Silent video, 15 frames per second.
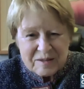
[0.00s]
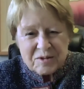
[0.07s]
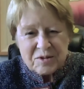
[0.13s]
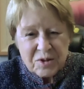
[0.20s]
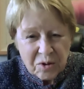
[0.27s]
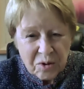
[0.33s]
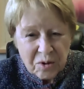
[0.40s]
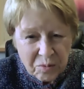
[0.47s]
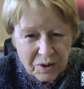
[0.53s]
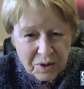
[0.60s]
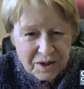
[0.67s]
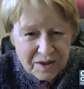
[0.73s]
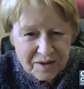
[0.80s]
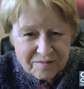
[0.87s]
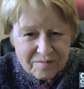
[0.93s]
So
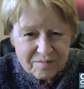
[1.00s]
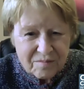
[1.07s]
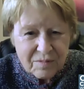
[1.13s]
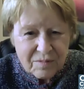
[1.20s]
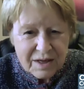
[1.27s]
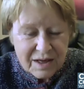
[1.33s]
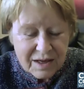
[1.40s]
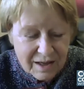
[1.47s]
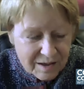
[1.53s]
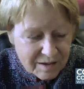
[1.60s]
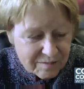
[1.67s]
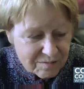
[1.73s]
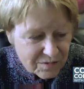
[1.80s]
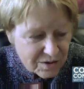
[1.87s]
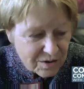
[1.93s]
we
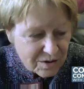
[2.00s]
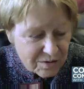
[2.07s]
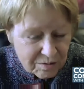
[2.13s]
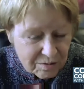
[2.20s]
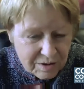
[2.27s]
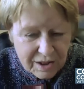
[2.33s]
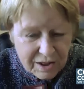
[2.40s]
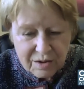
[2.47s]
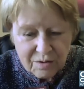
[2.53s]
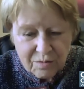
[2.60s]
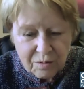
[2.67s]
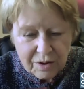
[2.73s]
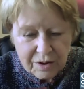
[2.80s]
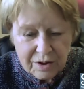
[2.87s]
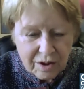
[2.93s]
do kind of
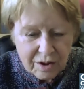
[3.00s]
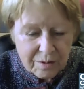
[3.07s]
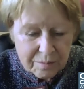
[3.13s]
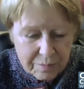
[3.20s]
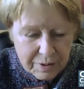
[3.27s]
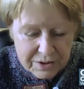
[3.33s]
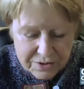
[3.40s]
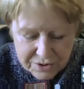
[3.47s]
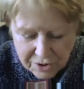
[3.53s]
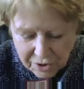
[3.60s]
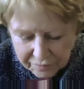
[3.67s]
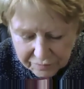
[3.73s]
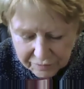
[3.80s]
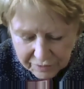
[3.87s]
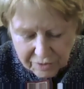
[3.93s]
work our buns
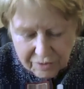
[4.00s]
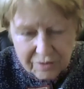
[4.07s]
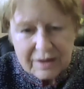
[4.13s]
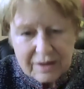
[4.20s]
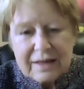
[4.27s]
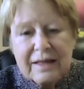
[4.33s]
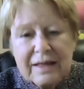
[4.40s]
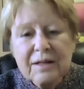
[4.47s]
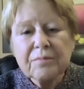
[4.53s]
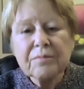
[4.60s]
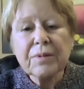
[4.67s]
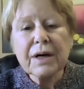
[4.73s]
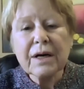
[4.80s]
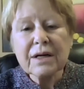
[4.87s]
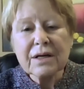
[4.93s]
off here,
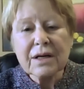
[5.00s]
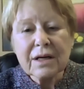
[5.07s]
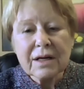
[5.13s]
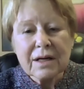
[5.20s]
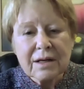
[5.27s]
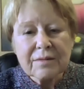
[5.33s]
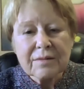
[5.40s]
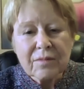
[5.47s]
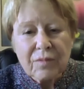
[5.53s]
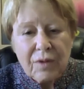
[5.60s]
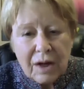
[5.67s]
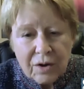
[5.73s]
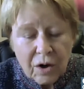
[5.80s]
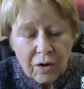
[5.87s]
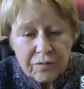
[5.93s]
but
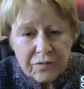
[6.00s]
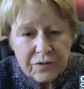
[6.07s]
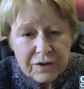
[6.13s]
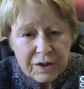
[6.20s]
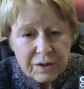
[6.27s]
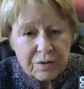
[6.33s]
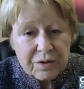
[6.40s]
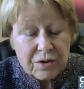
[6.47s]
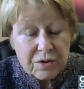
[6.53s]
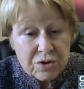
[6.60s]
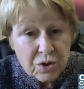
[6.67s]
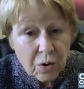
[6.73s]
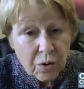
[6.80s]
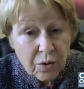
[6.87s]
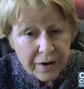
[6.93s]
hopefully with a
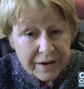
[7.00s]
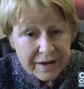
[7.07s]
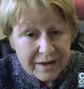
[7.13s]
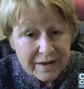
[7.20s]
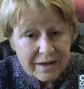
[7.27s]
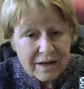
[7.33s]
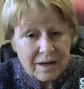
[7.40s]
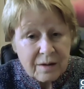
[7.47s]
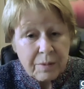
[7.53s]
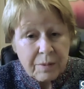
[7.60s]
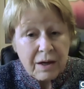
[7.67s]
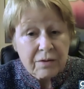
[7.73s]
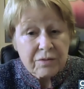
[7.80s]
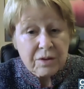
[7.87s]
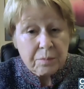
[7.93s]
joy
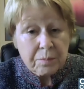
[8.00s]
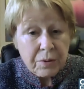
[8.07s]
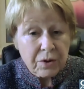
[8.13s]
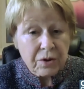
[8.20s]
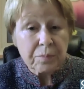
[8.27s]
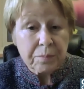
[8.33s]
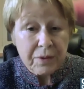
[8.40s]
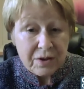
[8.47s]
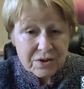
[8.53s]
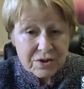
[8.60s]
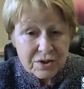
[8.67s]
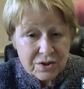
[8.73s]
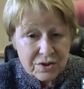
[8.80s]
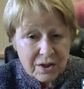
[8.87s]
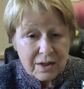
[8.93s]
about the
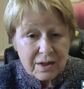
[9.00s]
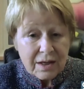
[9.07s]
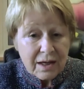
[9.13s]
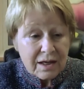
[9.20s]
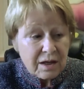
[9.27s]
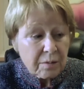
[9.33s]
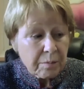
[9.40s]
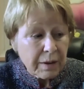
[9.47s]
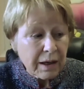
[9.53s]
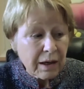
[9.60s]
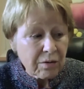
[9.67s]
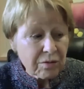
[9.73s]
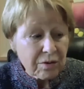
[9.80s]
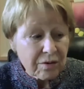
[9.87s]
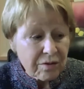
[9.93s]
purpose and
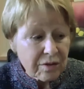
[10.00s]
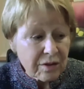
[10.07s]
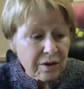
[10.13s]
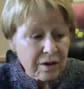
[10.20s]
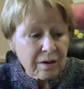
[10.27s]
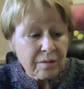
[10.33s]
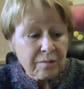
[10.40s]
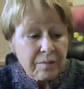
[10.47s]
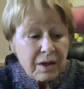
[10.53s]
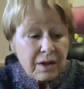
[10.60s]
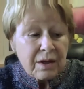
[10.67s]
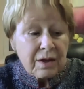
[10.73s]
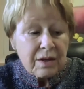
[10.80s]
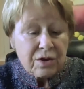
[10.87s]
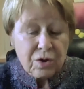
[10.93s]
about the
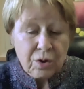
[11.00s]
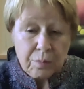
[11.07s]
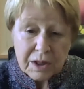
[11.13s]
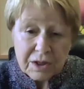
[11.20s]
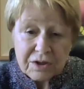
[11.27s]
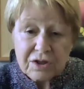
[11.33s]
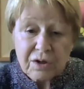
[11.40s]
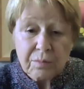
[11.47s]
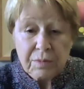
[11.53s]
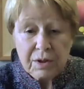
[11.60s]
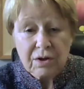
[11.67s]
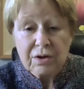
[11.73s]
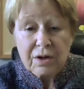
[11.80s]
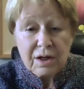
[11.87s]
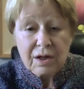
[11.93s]
human
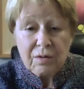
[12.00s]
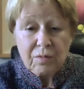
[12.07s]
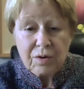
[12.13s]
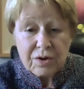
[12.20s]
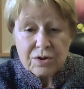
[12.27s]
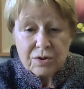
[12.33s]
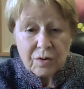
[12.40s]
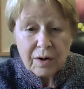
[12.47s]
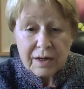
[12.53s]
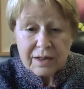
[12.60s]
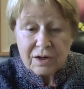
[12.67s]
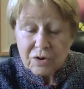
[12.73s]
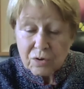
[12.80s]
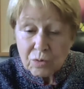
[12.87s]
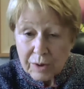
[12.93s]
community we're trying
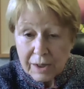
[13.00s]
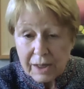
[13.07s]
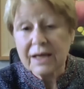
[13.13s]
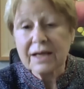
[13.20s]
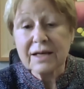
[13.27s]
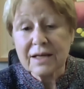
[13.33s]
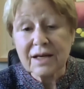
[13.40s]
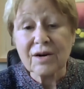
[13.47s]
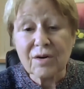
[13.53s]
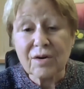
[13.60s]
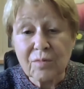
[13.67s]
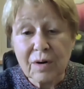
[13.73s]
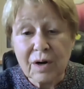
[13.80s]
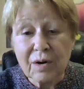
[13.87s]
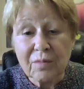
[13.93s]
to create here,
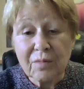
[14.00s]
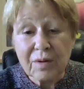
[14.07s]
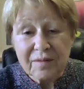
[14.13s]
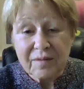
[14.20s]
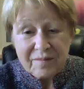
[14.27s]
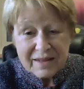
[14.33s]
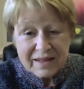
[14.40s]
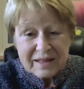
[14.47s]
where we